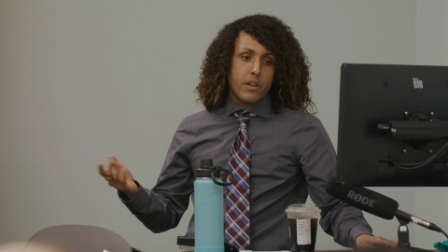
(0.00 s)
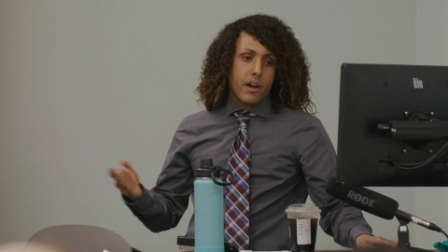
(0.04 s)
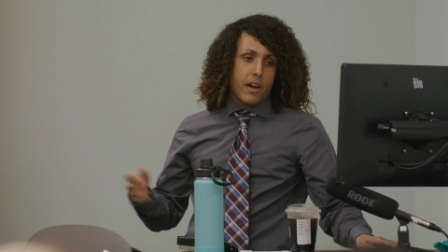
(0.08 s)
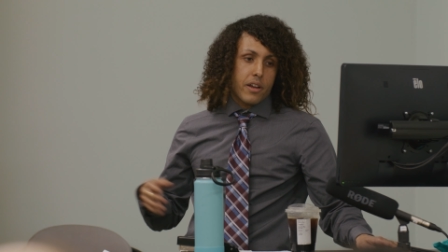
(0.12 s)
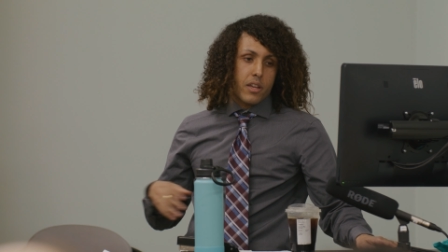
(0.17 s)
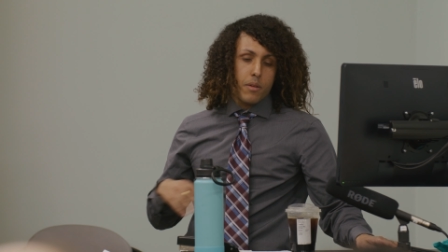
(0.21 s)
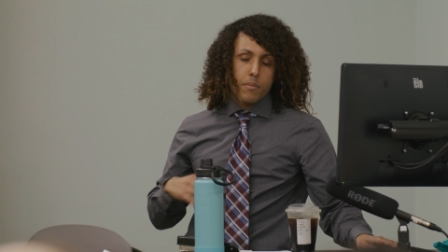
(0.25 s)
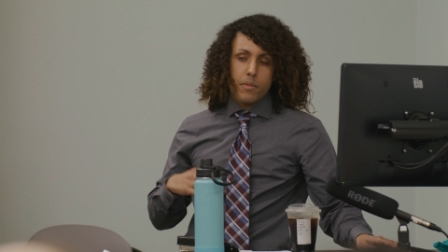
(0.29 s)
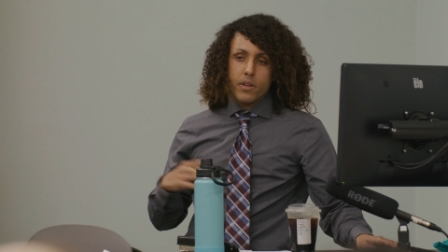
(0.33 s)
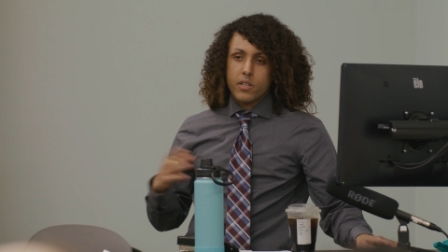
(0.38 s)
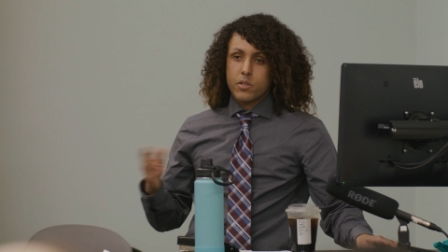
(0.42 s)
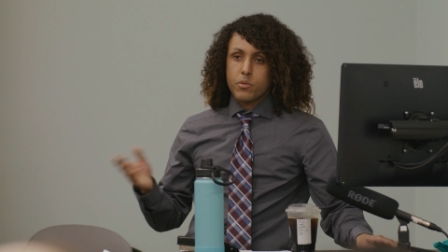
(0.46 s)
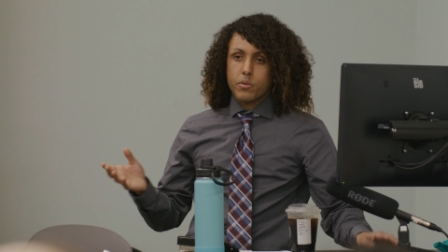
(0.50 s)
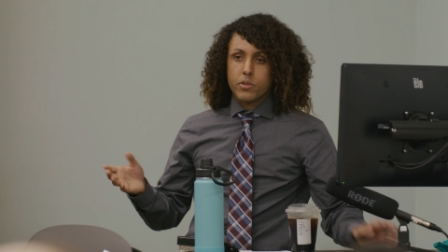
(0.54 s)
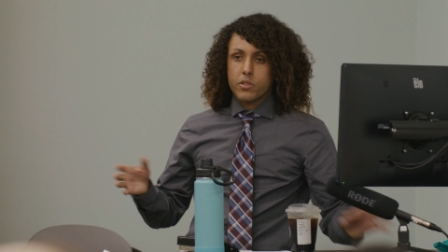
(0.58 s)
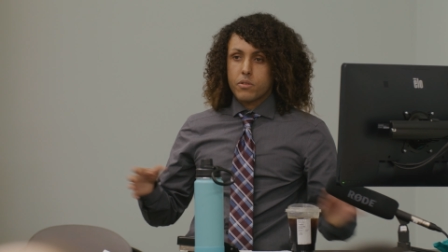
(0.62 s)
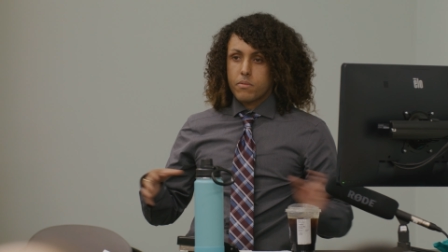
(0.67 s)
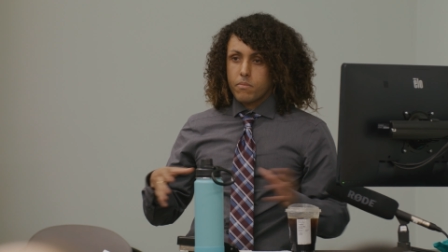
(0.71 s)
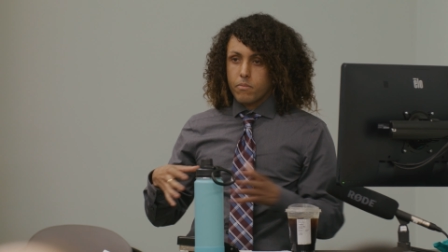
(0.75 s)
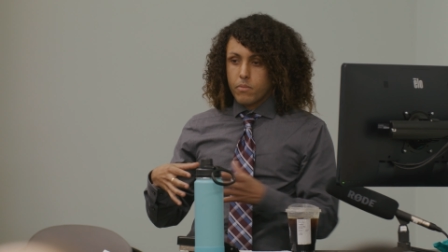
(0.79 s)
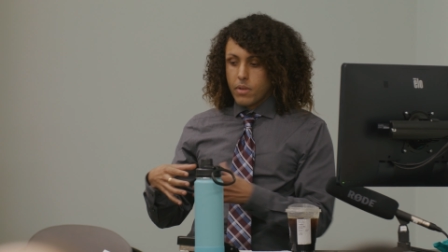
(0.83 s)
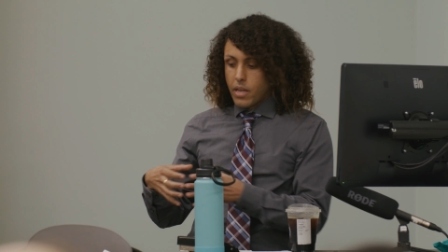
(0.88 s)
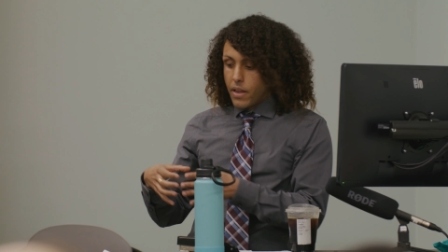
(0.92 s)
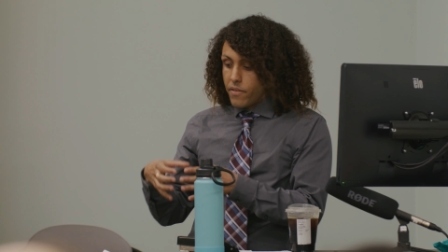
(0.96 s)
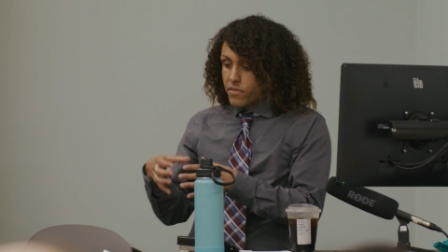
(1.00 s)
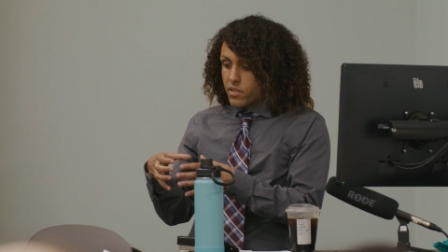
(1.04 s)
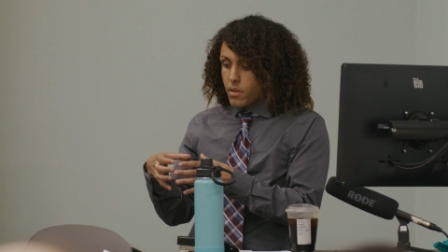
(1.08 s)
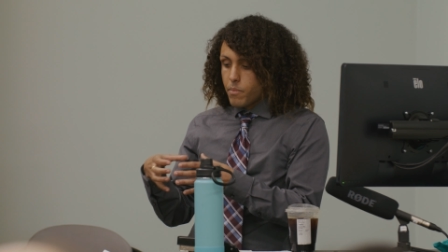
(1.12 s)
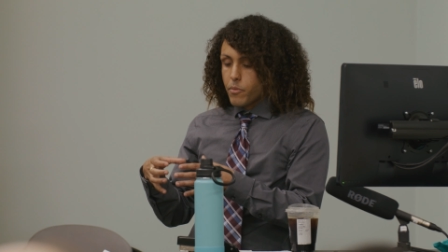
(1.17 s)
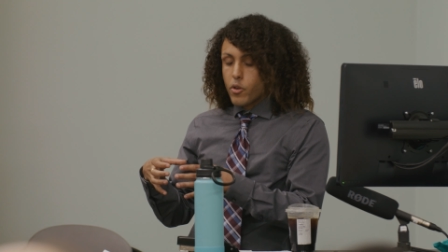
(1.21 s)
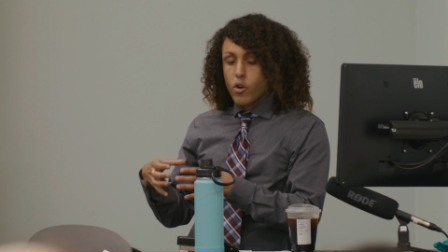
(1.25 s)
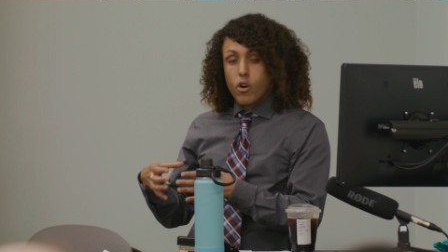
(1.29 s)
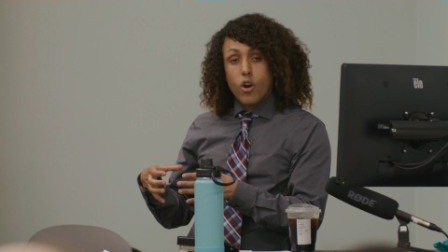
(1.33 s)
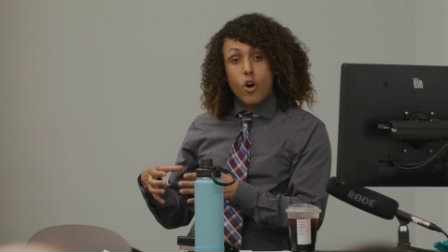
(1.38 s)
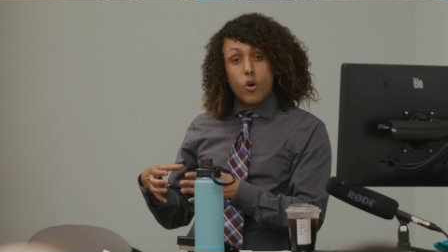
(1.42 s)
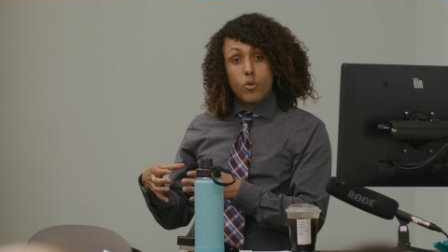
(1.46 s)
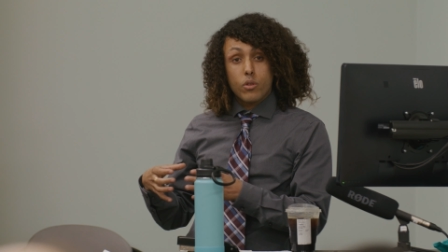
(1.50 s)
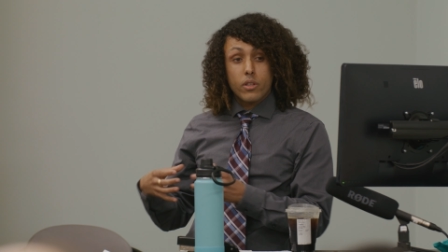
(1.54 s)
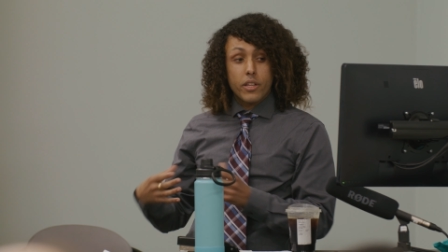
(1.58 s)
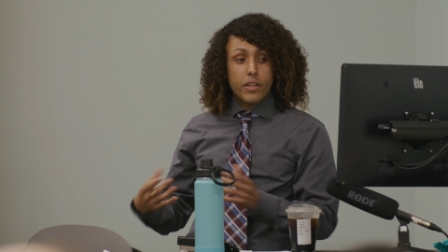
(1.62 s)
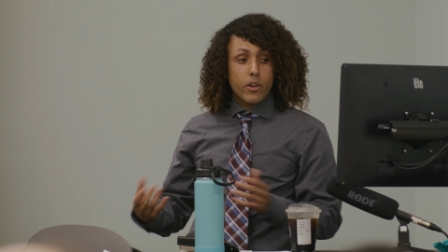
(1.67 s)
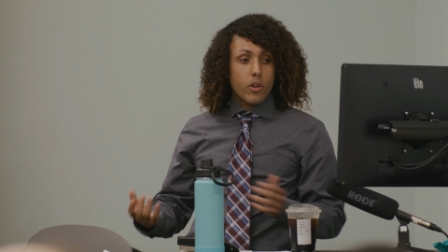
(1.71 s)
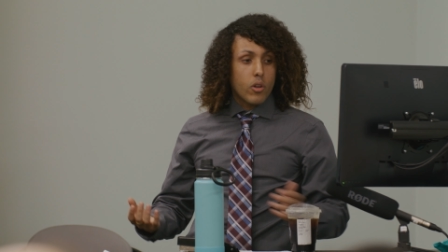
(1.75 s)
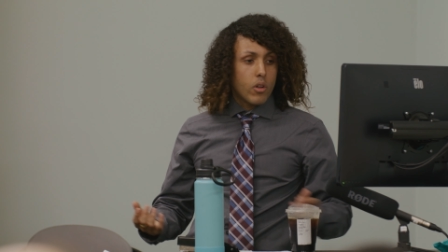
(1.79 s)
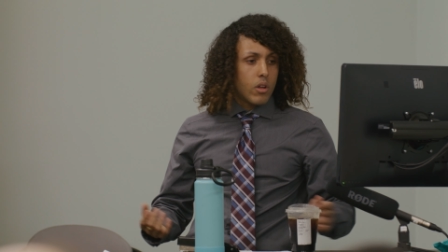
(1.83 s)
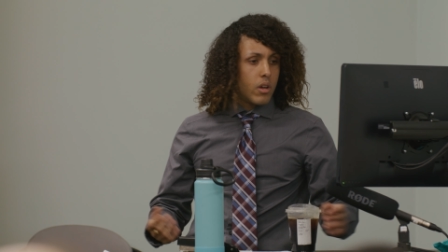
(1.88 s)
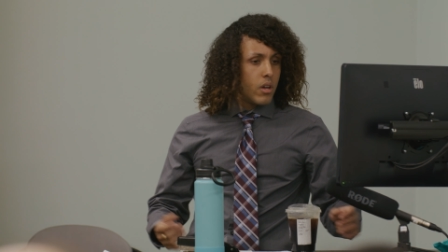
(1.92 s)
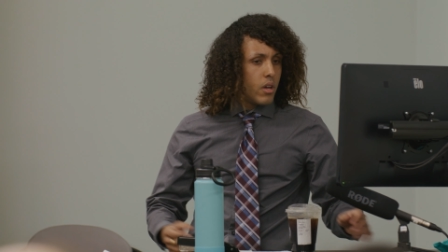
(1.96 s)
documents, which gives them their own
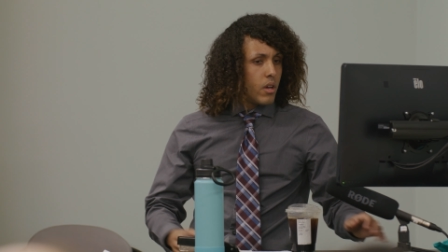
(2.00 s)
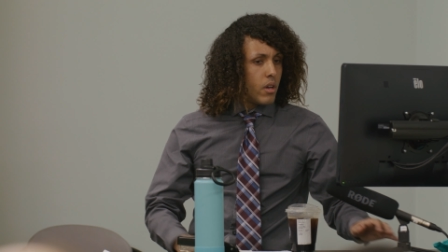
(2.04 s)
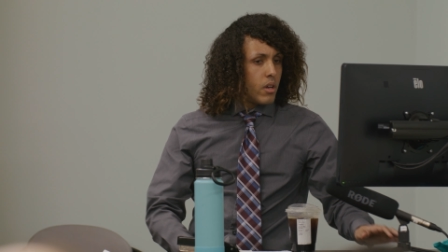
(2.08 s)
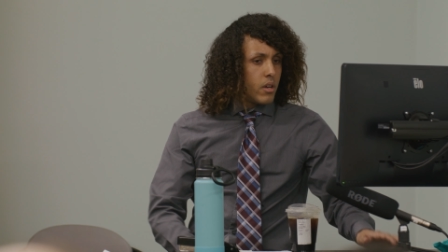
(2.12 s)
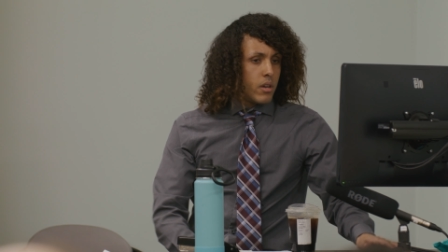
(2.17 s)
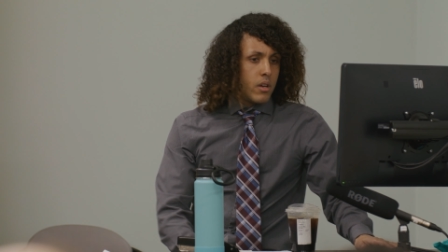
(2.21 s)
little